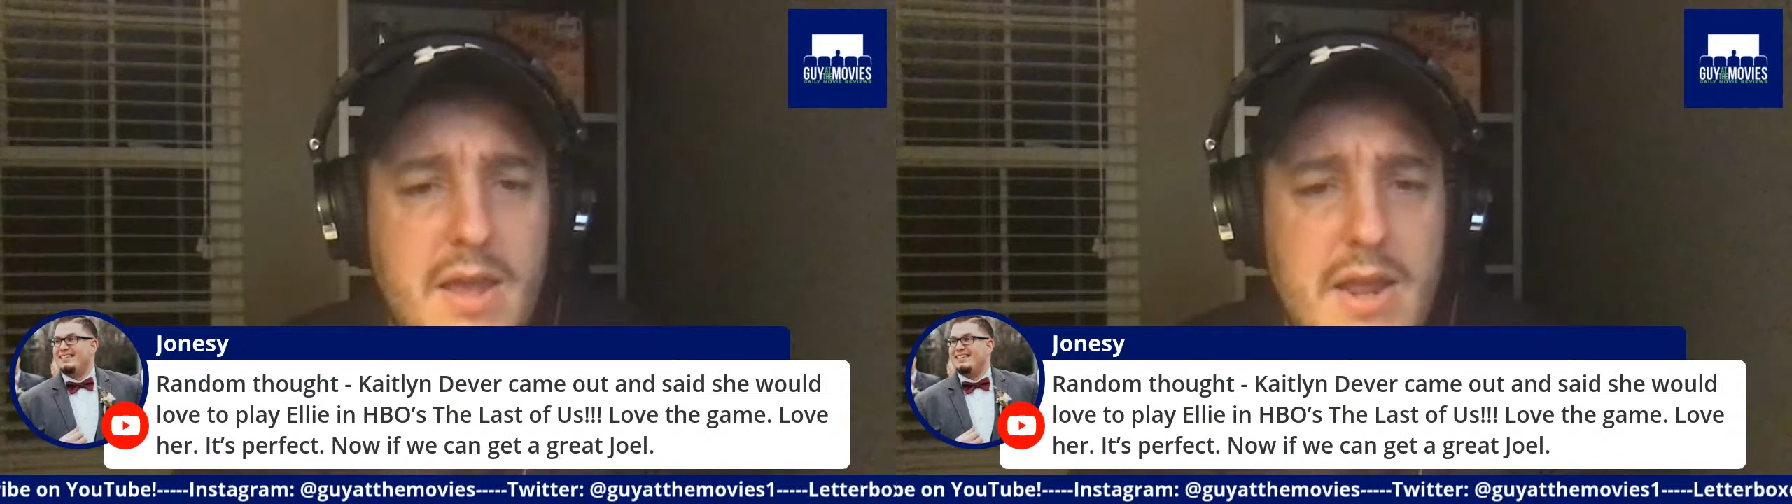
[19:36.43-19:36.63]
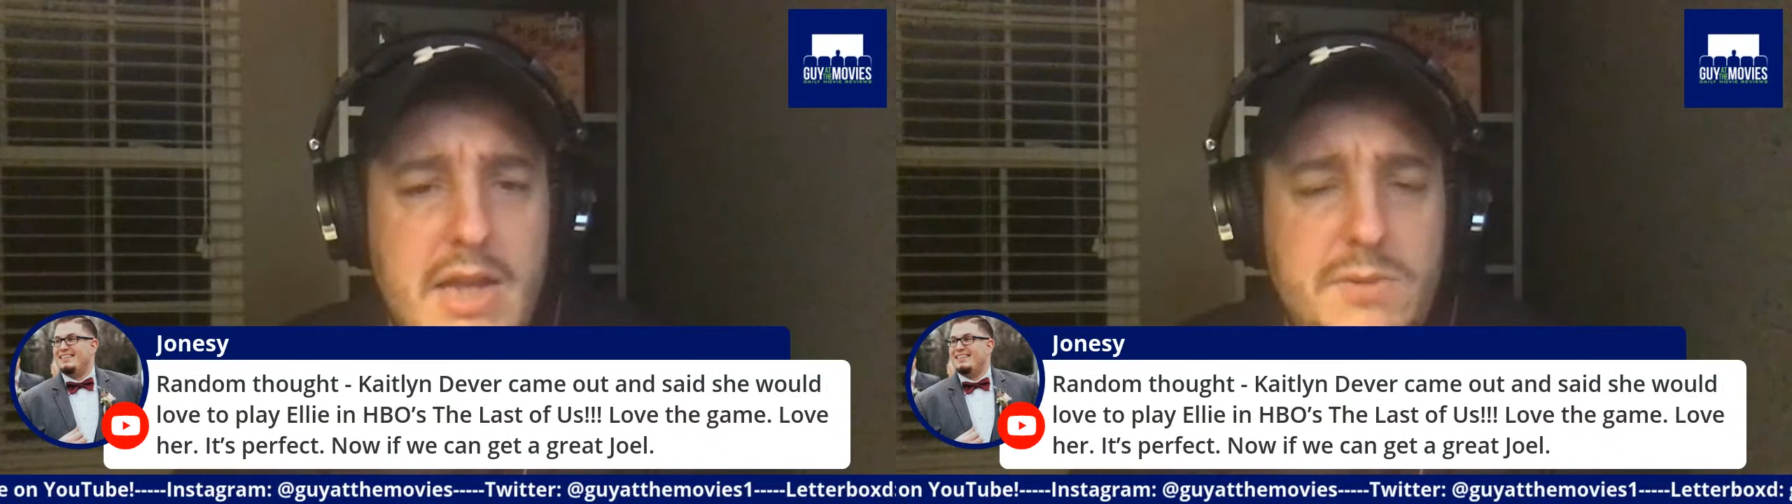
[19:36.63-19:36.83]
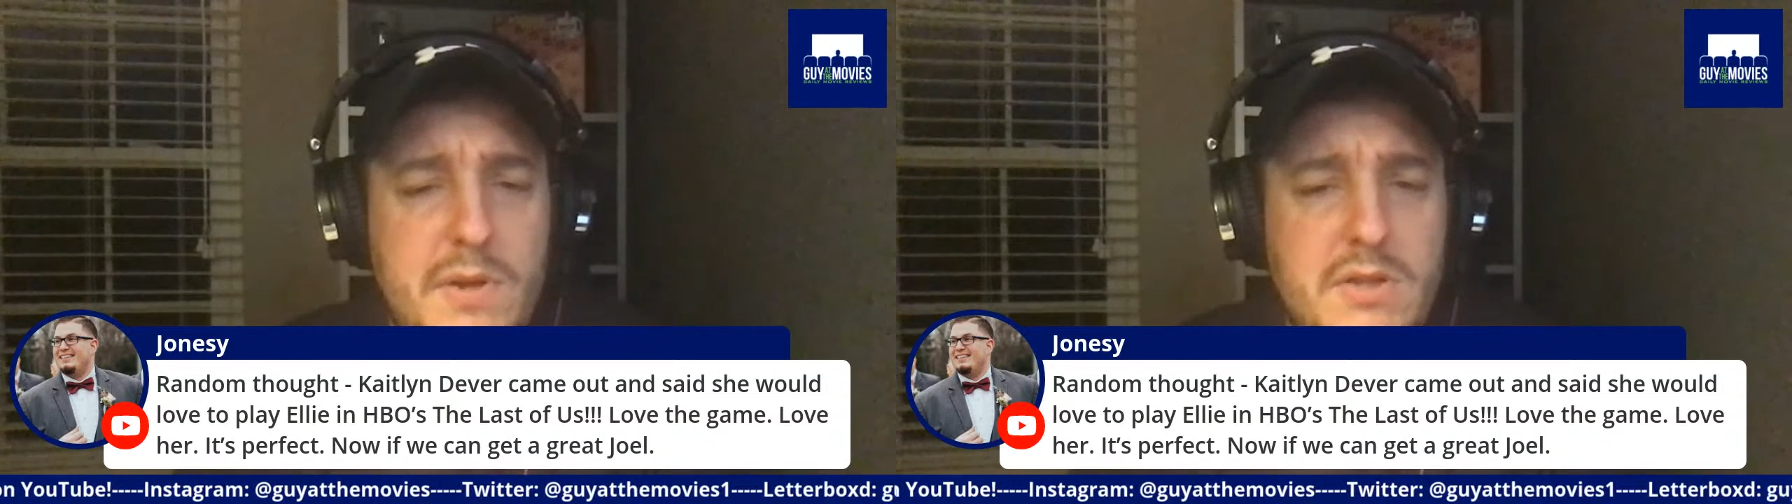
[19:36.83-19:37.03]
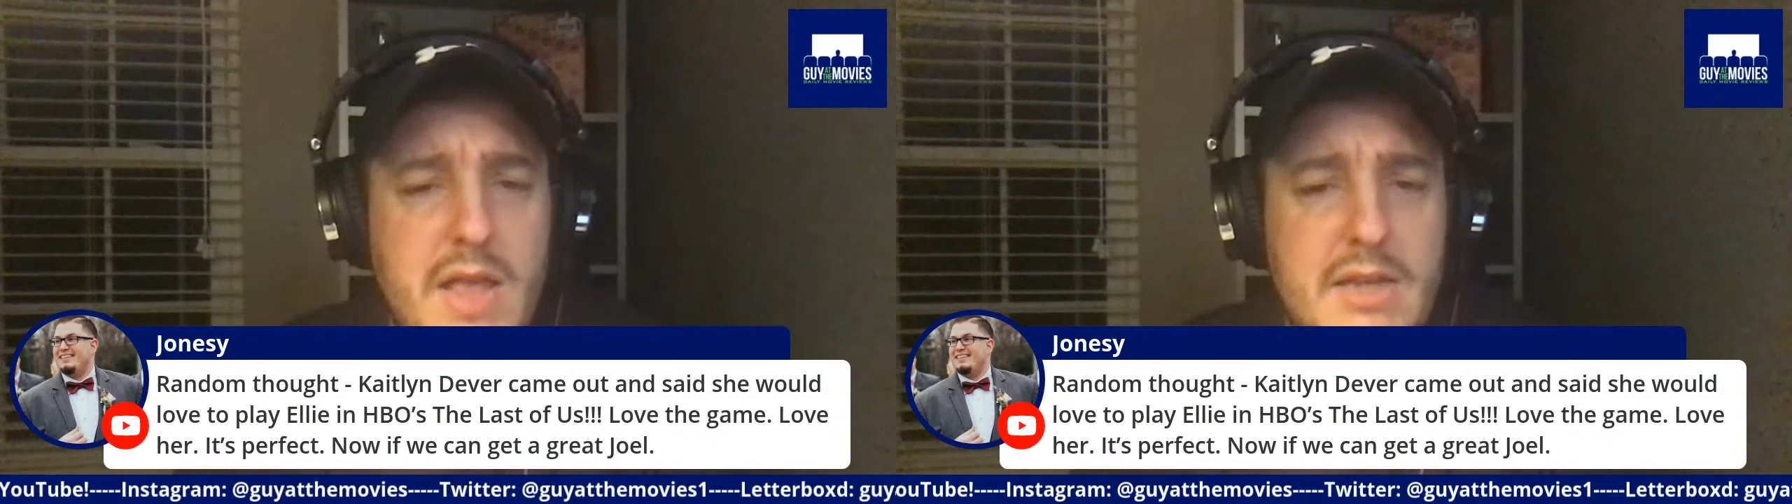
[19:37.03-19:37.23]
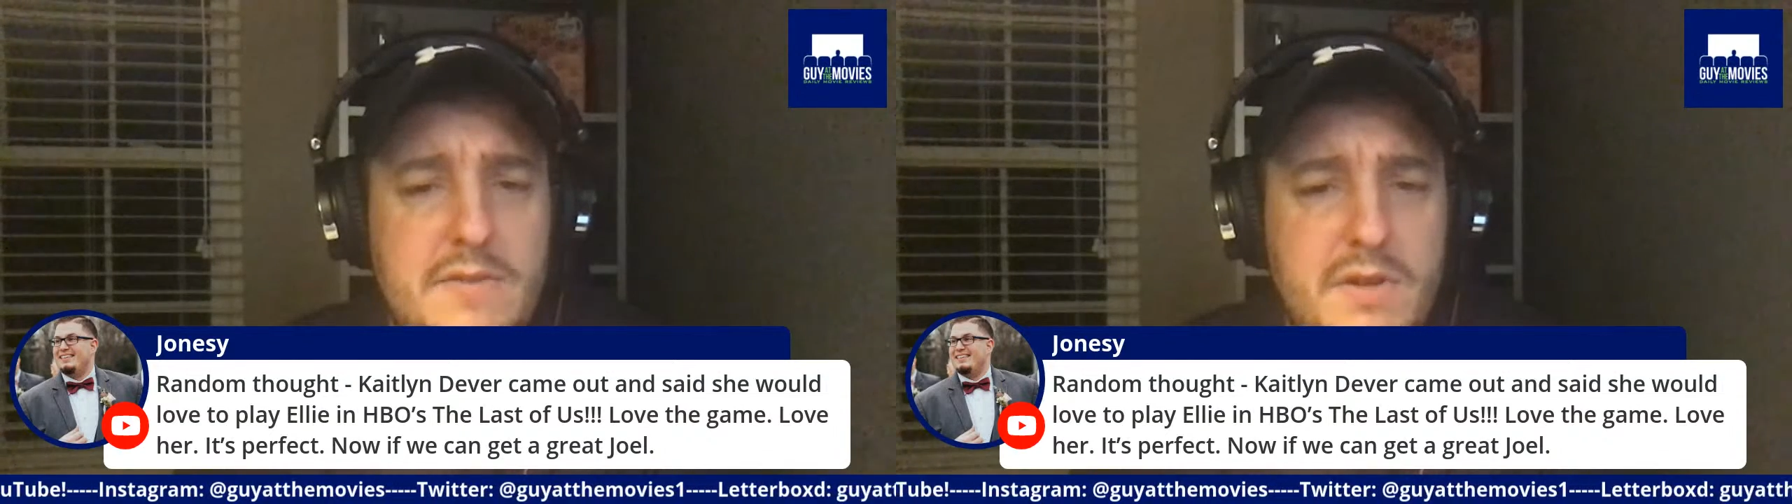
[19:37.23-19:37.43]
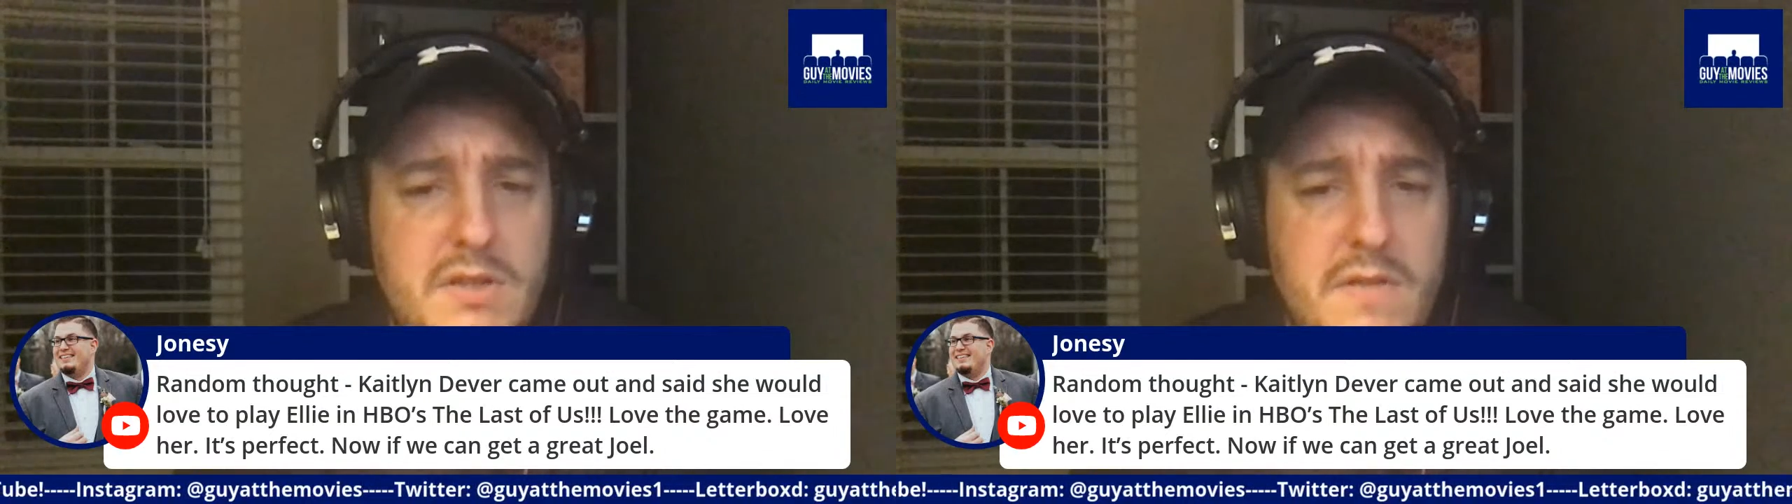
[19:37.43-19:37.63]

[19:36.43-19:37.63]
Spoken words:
in HBO's Last of Us.